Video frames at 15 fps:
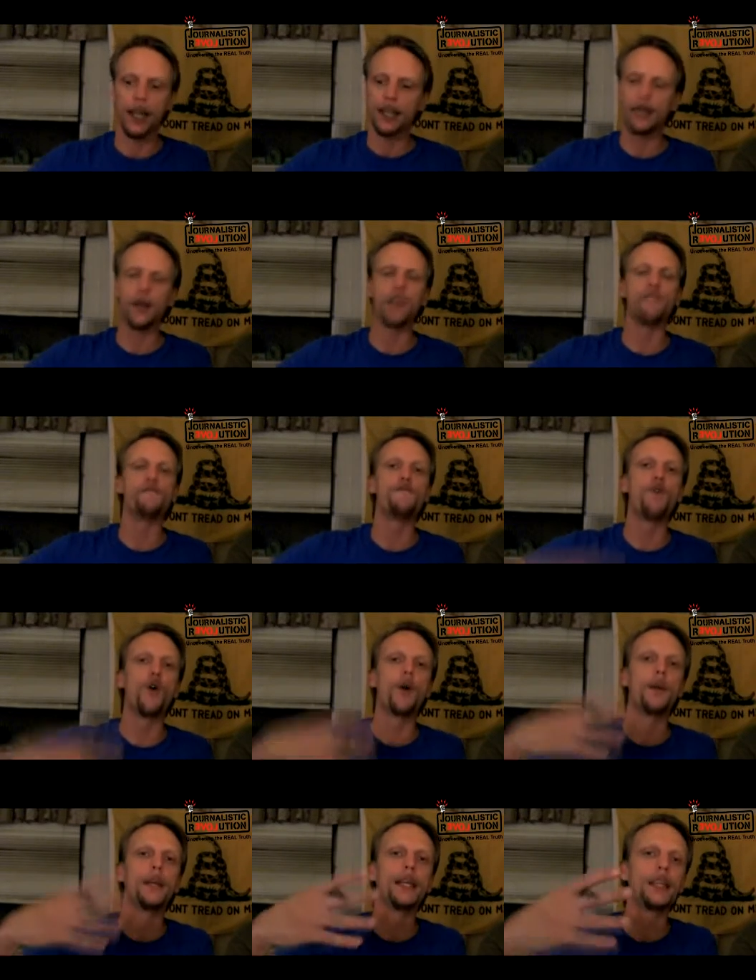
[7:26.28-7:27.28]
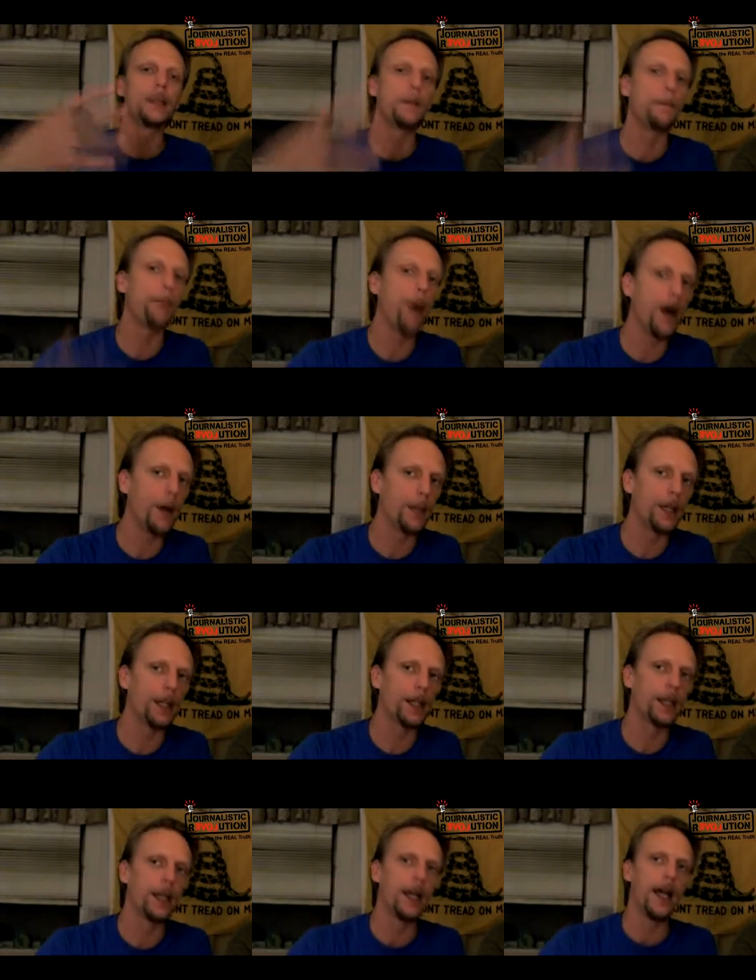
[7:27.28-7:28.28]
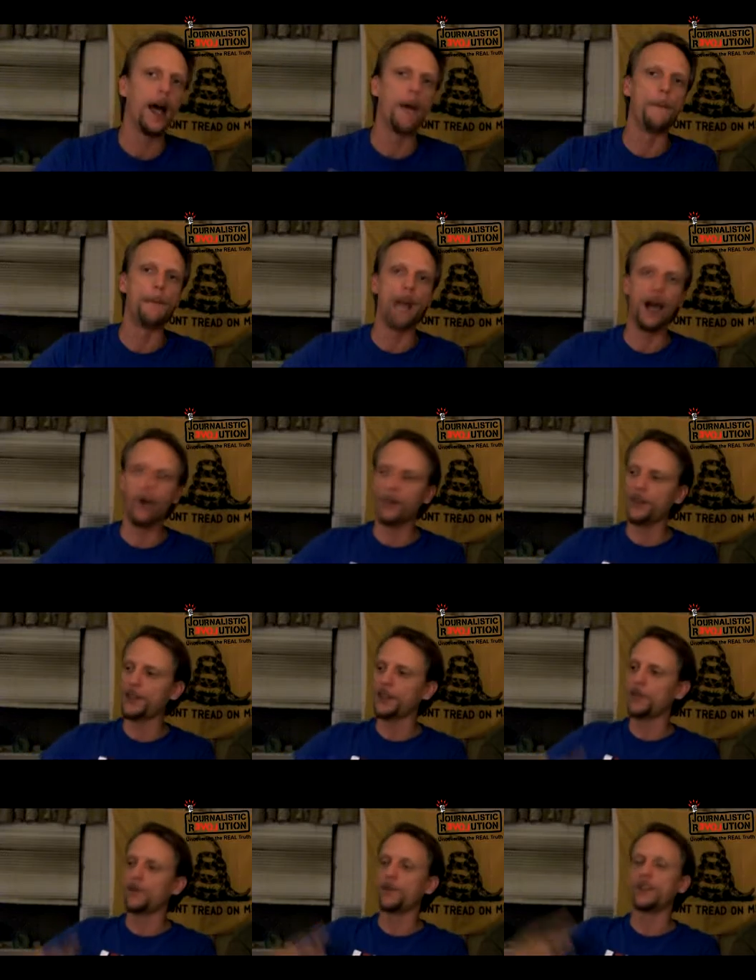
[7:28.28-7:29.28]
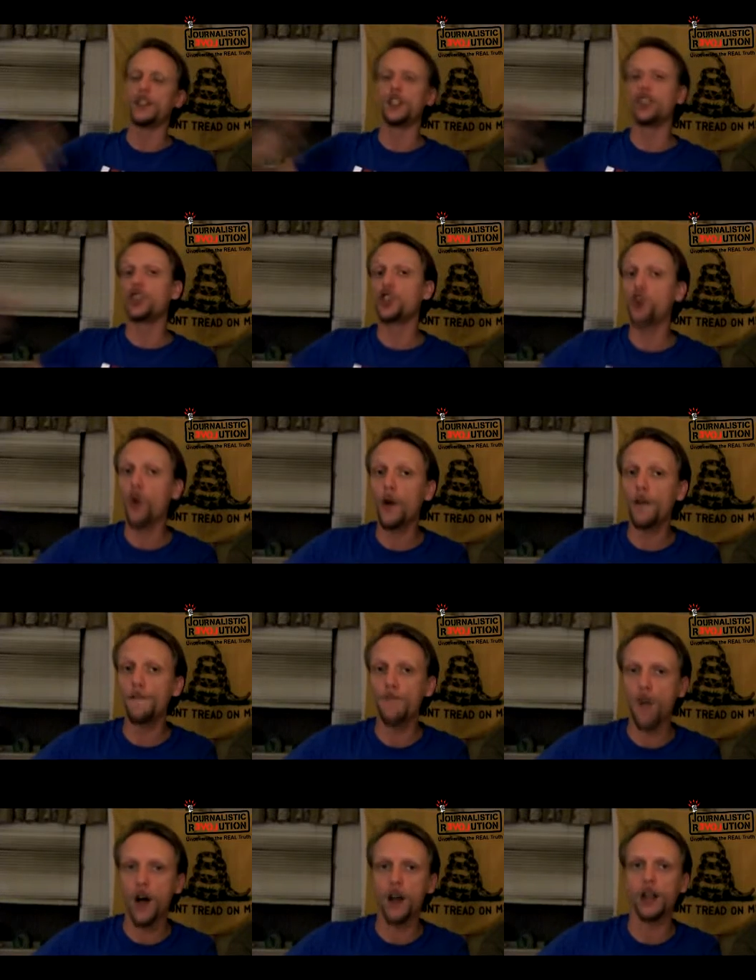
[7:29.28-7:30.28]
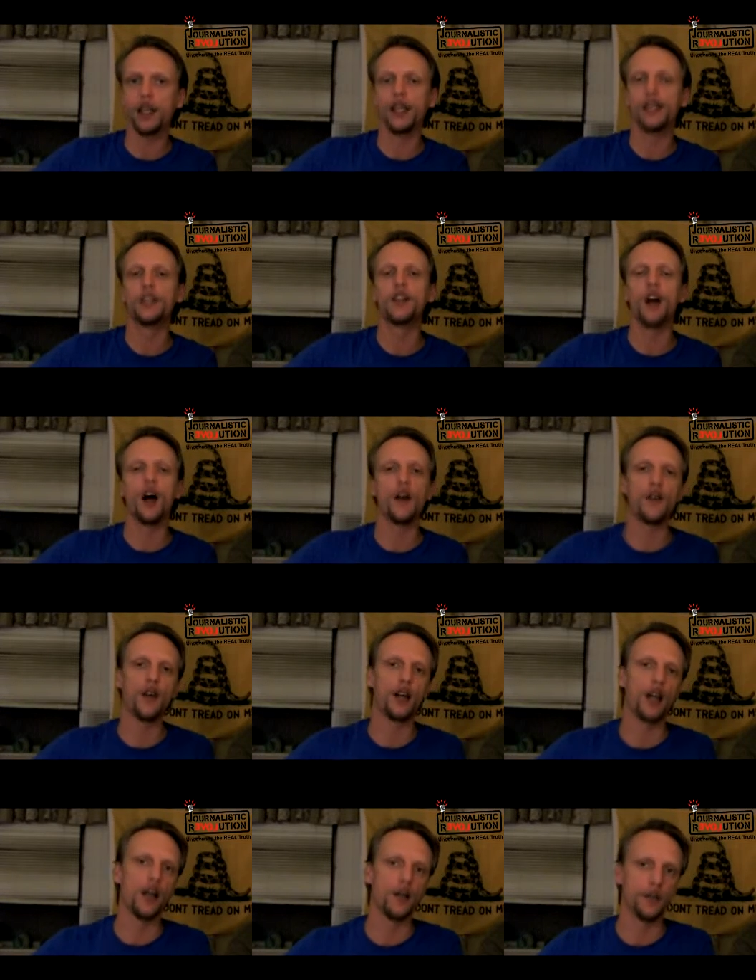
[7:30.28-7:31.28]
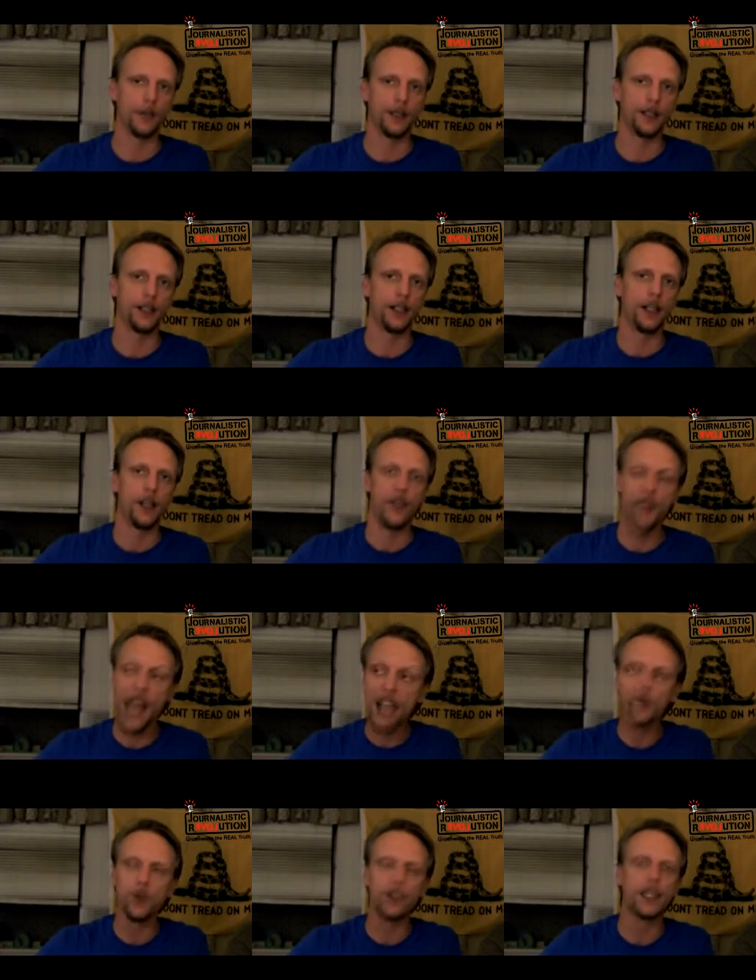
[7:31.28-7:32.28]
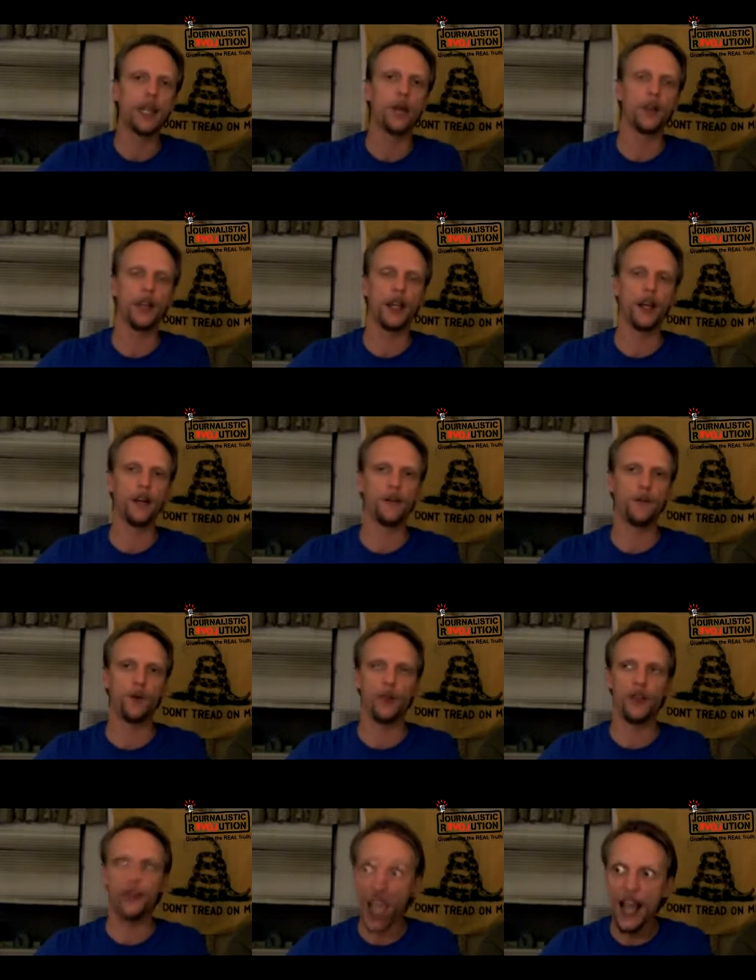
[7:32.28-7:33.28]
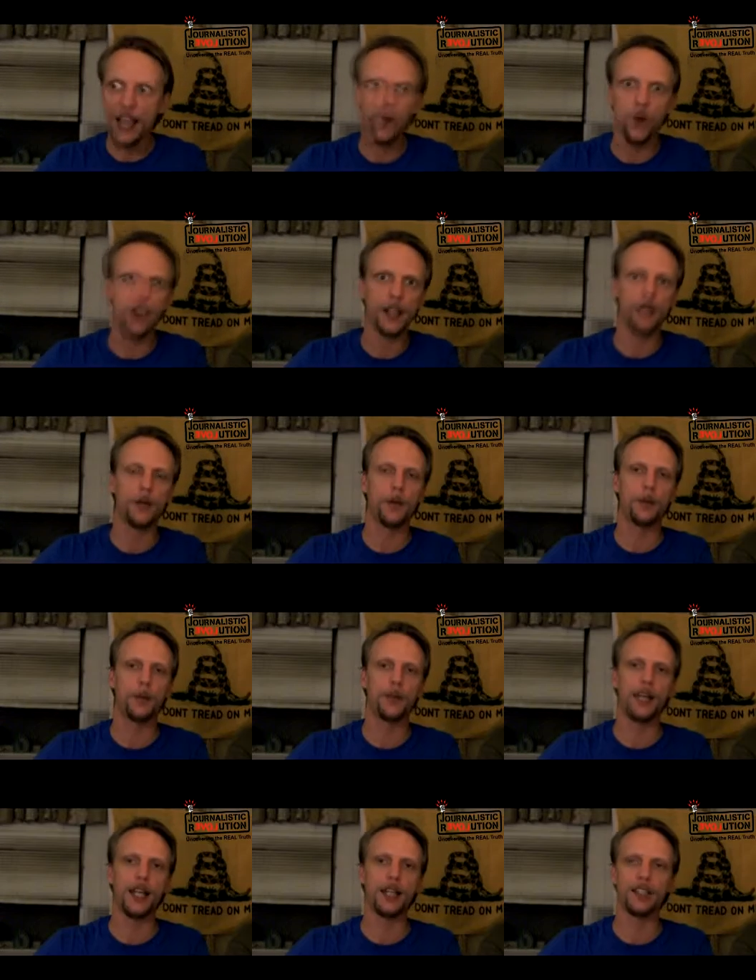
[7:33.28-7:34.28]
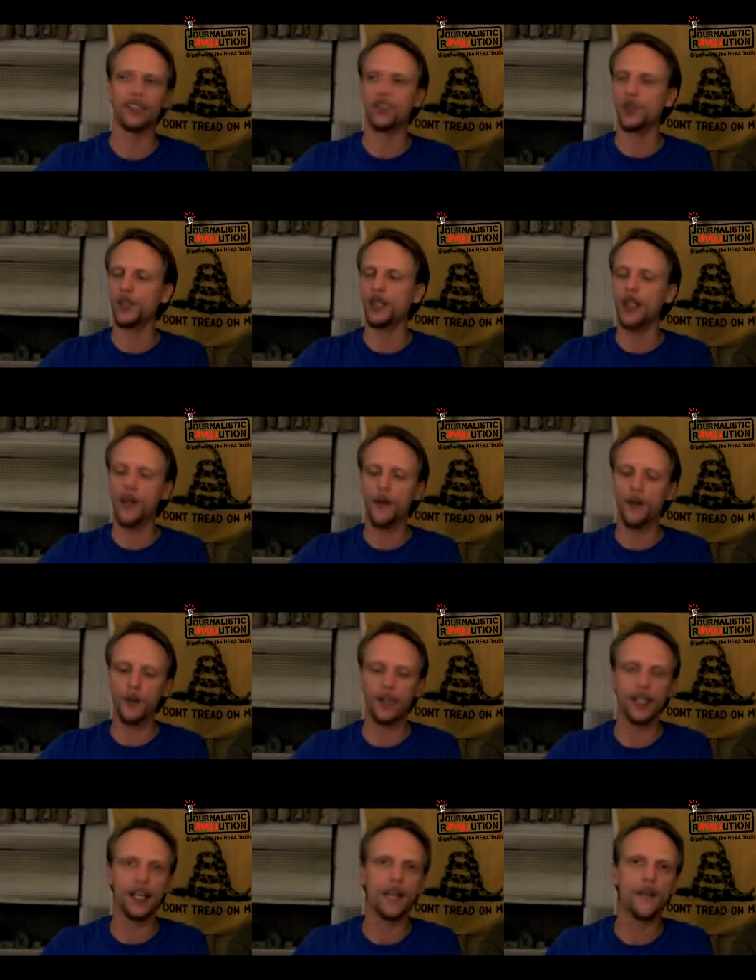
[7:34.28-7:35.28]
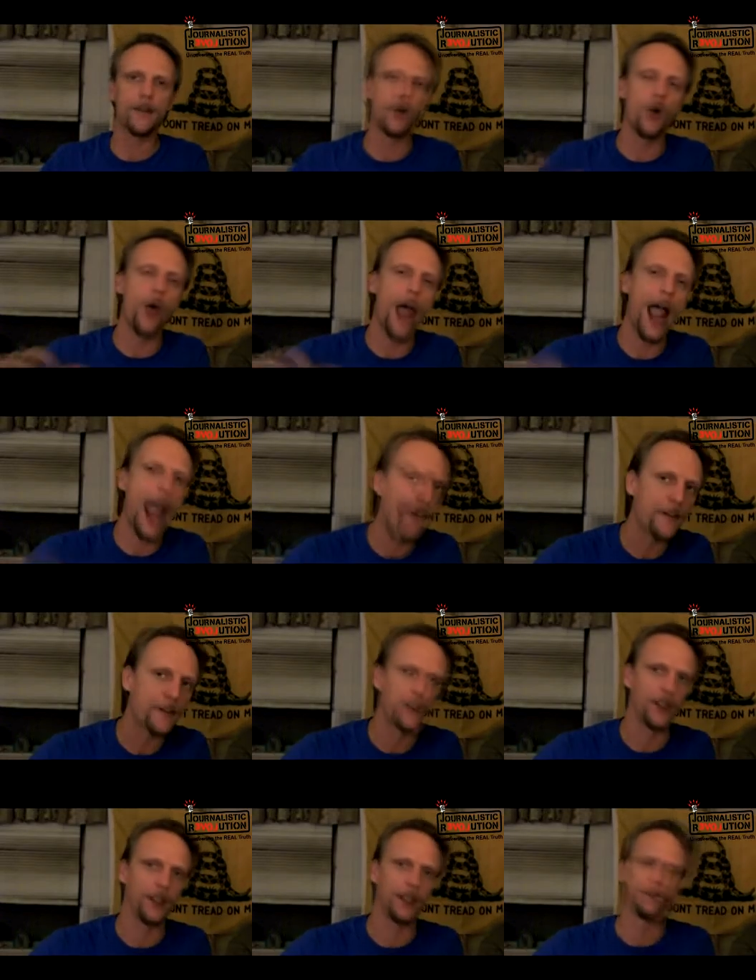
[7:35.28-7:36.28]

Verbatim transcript: informing the public about the, the shortfallings of our government. Yeah. That's what they were there for. That's why they were protected, so the government can never go after them.